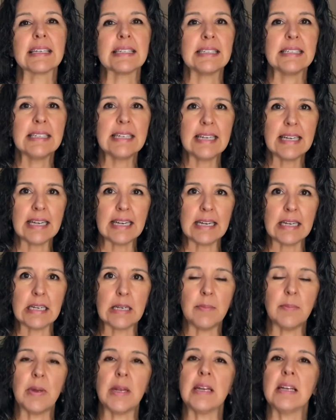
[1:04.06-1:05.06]

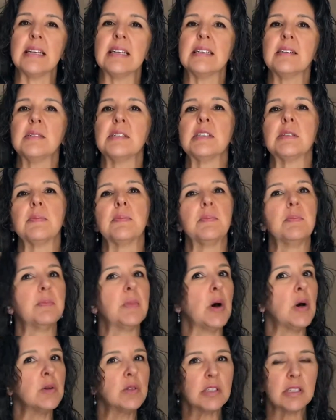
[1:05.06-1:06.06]
seed, but it is
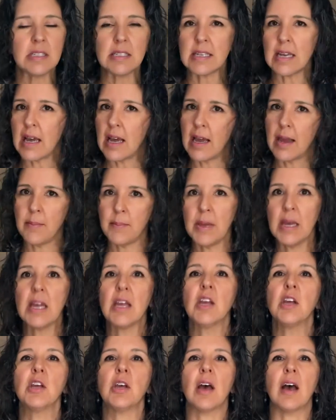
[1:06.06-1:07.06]
most of the time
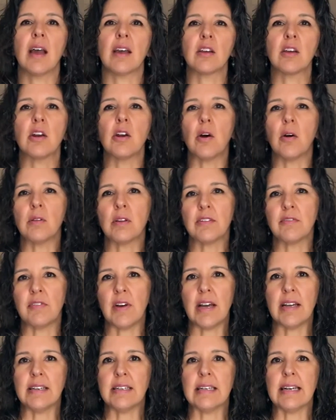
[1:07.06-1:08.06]
I could only
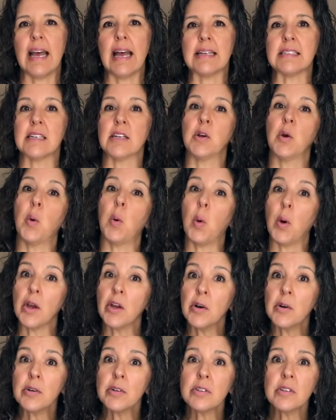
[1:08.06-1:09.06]
find it as an
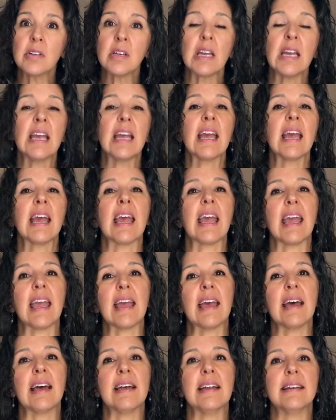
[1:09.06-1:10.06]
oil,
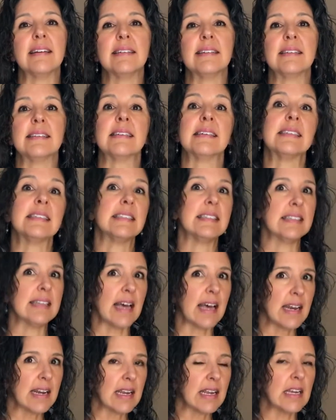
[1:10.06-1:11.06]
and the
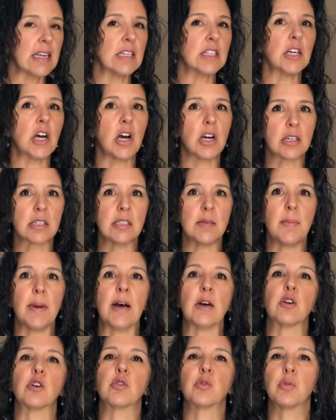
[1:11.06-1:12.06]
study talks
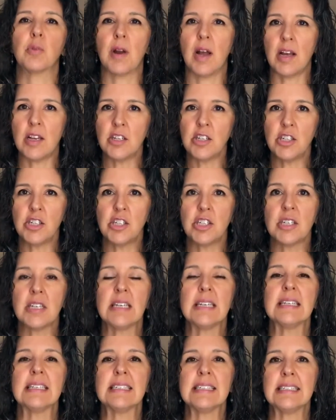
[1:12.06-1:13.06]
about crushed
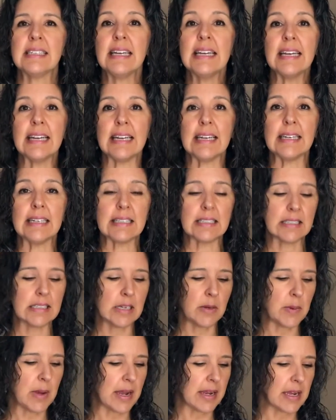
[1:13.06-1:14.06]
seed.
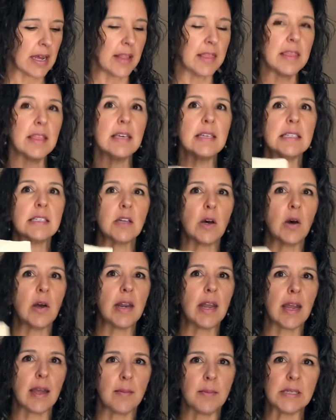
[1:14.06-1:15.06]
So I got this on
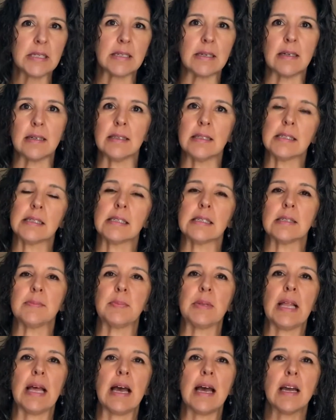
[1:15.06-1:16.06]
Amazon. This is
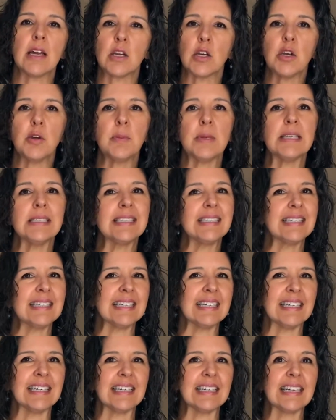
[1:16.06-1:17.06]
black cumin
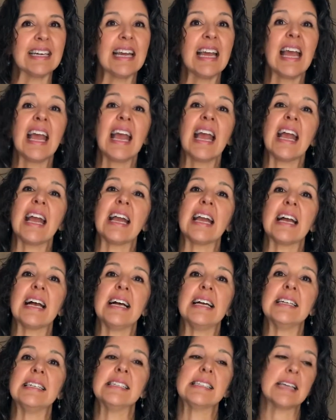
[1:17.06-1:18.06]
seed,
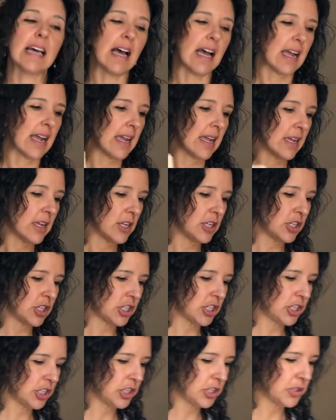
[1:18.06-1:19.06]
and I
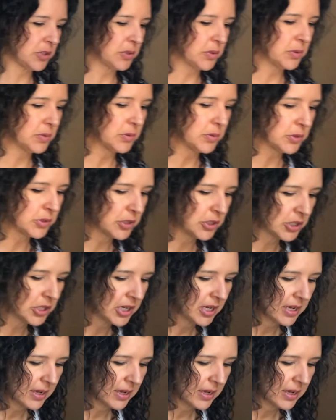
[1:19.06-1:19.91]
just used